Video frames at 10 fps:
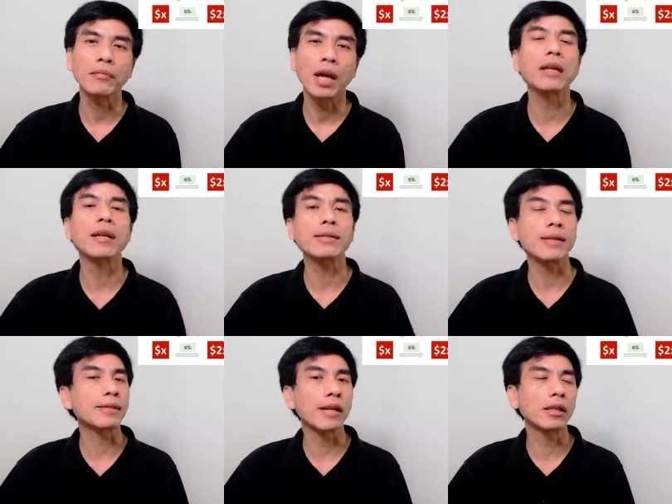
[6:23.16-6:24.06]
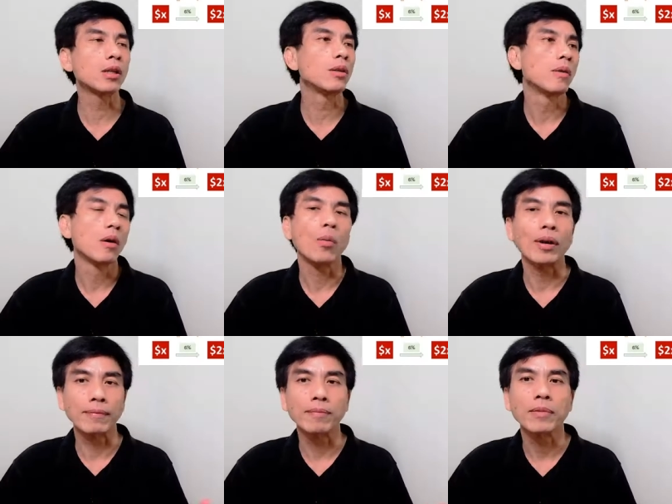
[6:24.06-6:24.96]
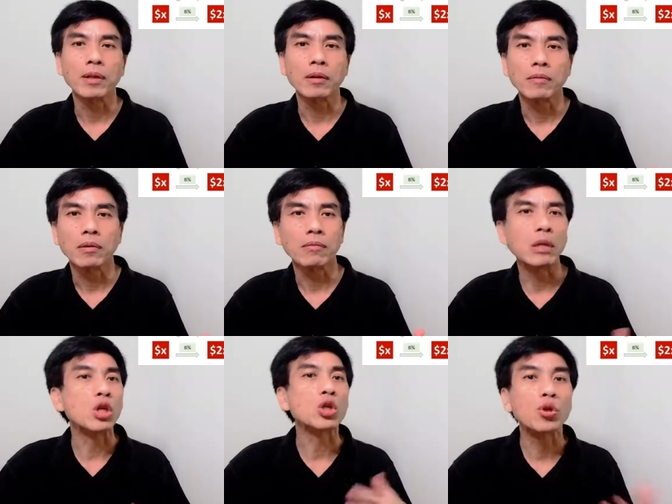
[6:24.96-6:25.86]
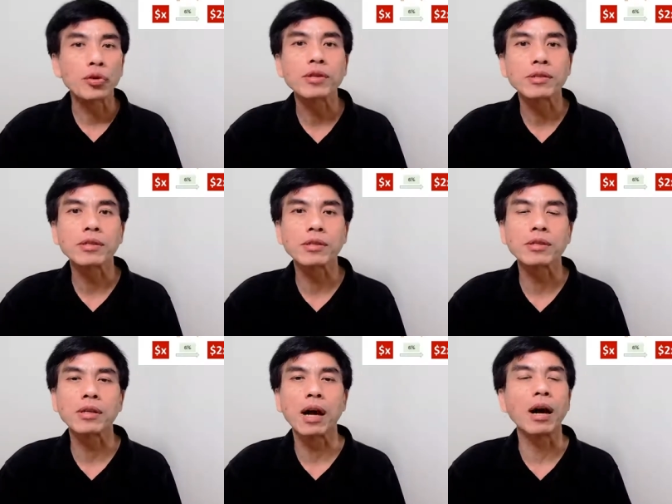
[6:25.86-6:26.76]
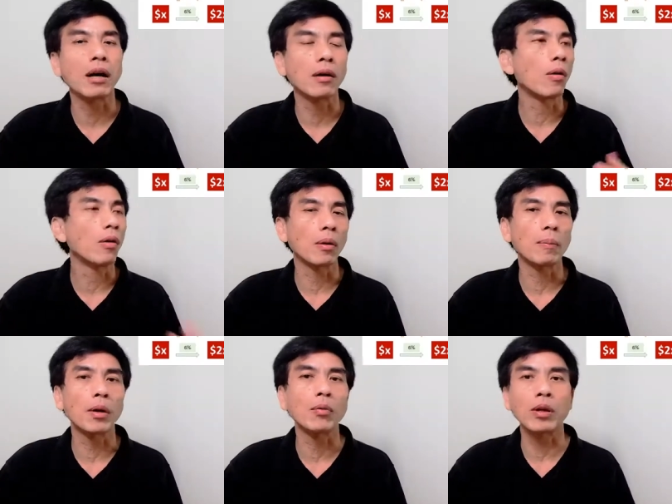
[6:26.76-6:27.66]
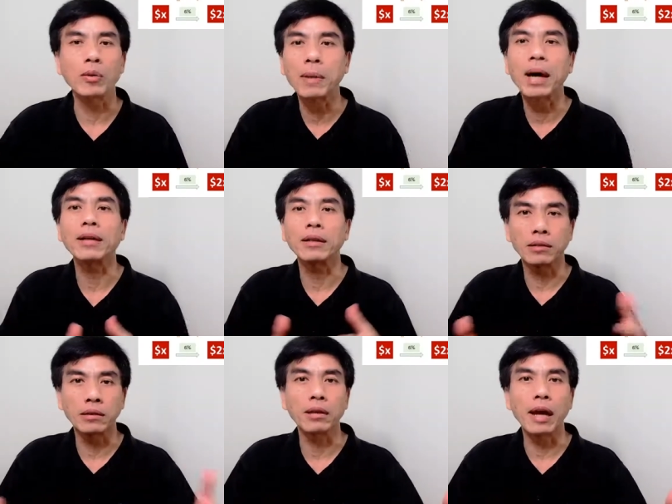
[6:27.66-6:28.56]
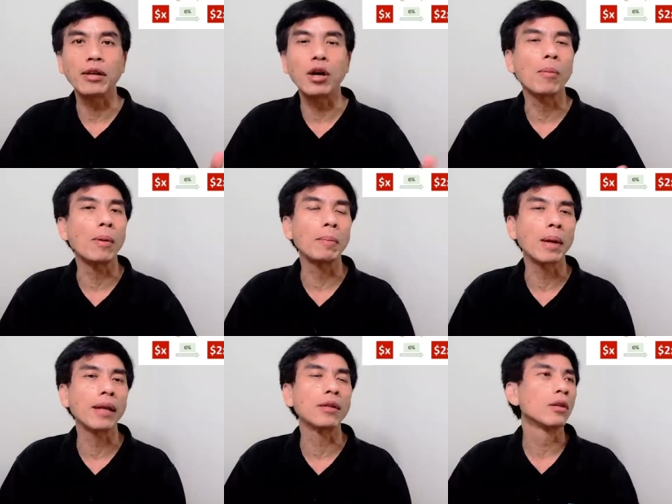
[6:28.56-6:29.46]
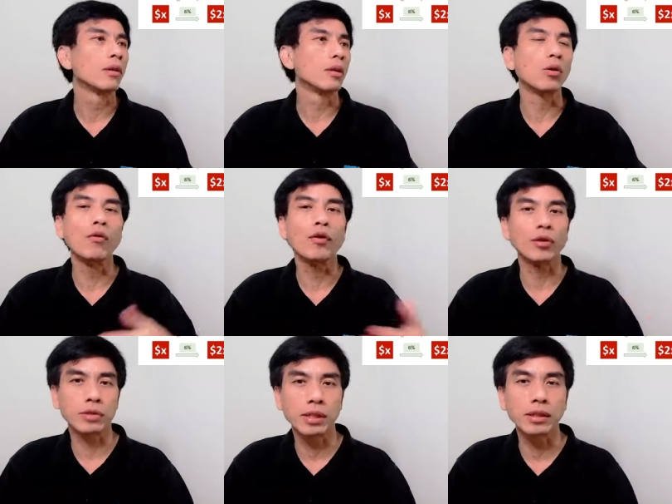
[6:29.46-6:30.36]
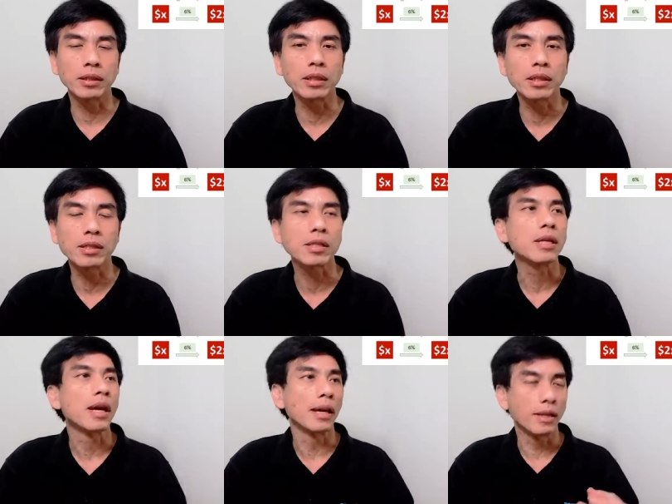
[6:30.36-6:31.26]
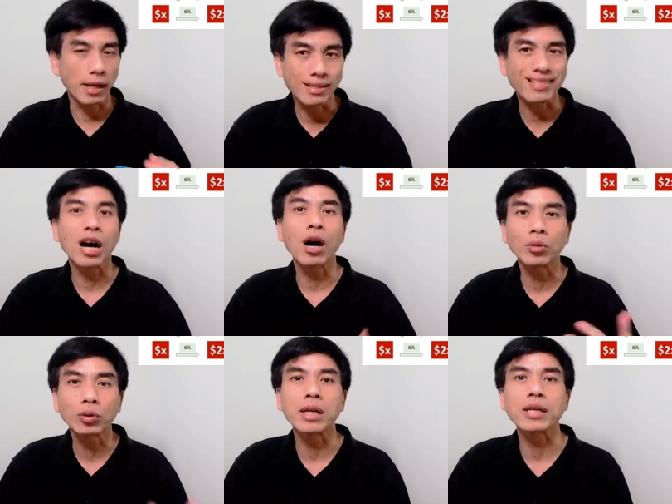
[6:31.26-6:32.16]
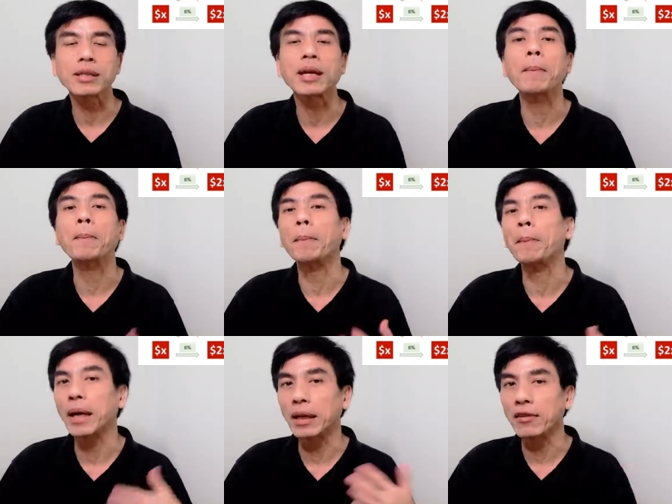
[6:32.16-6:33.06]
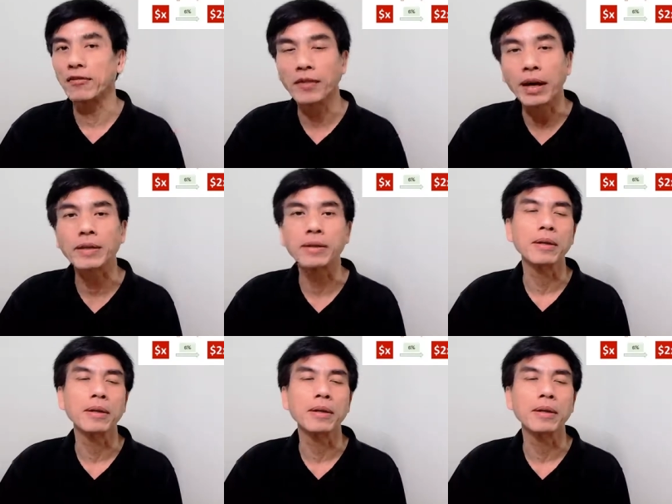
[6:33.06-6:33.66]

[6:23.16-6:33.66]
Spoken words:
And that is exactly what insurances are all about. When you buy an endowment plan, you go for, say, 30 years, and that is how things get magnified.